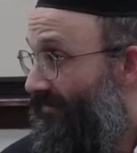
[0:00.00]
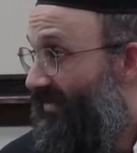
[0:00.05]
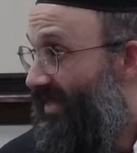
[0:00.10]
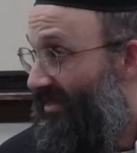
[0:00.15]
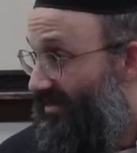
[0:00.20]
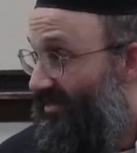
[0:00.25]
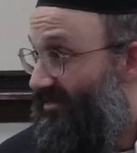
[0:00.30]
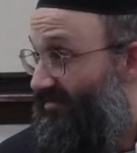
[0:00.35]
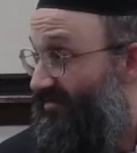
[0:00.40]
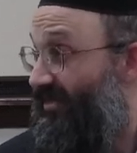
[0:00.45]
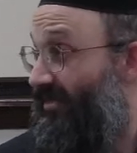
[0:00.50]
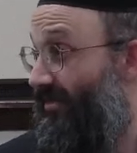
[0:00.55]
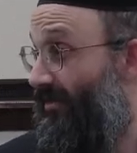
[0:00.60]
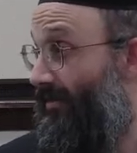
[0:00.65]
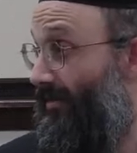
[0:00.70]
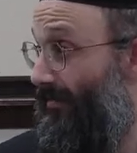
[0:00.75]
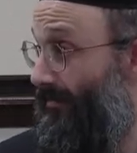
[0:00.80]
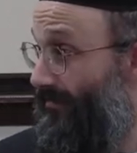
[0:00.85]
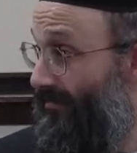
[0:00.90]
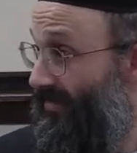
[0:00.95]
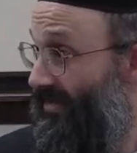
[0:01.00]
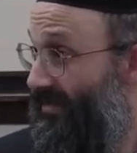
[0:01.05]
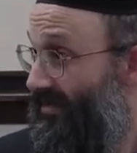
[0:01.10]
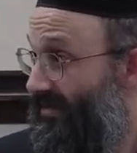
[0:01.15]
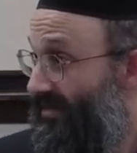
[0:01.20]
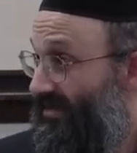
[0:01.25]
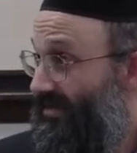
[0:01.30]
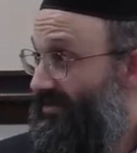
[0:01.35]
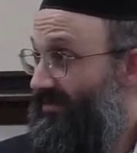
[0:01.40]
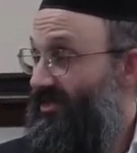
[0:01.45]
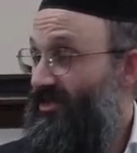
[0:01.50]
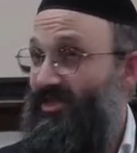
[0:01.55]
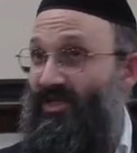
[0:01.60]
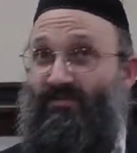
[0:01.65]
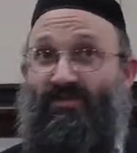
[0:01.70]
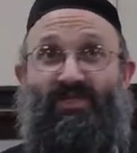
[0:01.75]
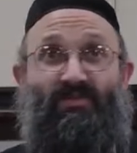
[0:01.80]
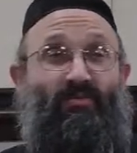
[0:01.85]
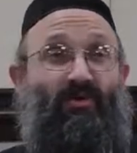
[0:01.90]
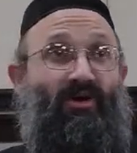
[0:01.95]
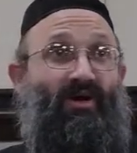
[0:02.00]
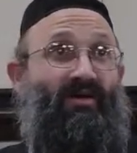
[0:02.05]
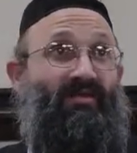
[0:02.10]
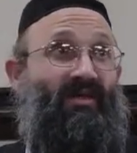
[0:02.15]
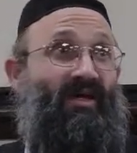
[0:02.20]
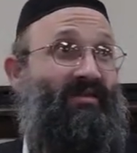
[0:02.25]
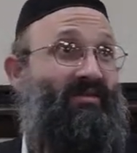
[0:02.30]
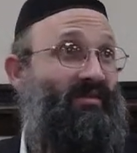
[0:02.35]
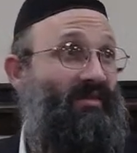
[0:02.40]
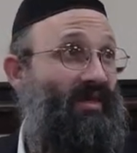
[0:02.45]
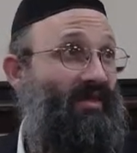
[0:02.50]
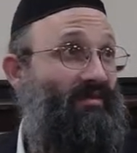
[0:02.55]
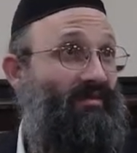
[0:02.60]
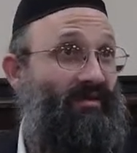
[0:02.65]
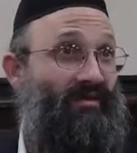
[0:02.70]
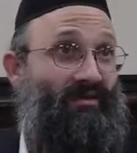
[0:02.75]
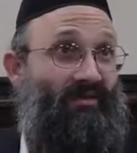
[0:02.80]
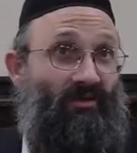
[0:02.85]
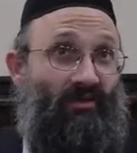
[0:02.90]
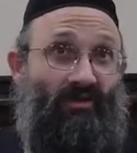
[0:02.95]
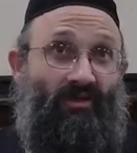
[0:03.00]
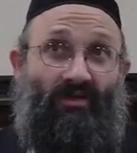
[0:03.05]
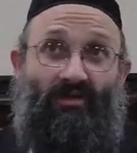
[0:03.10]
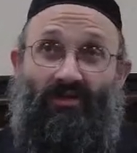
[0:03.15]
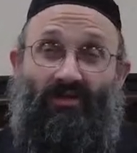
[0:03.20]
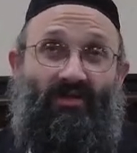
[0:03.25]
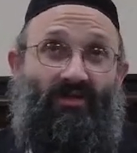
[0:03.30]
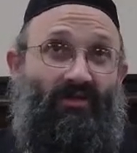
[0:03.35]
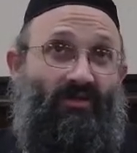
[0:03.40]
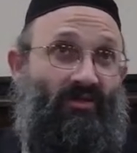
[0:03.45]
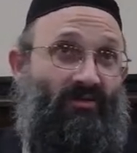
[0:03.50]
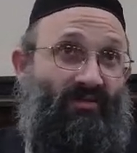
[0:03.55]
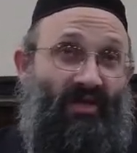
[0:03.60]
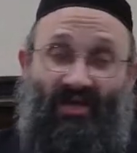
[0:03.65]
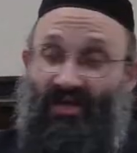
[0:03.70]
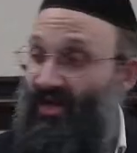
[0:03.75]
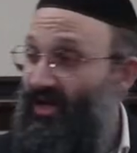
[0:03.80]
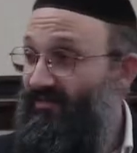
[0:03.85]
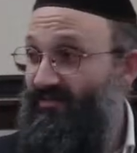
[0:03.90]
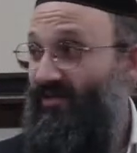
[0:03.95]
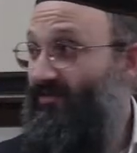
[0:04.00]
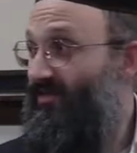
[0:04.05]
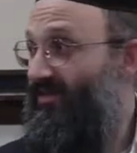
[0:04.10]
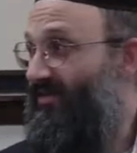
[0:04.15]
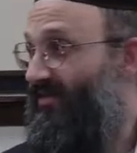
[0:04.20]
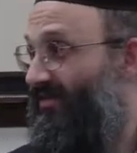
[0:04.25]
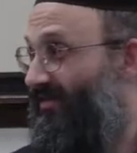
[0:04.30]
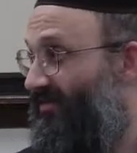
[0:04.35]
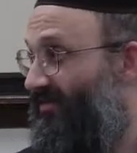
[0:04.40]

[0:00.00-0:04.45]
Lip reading: It's a tefillah. Hashem Yisbarach that take care of everything.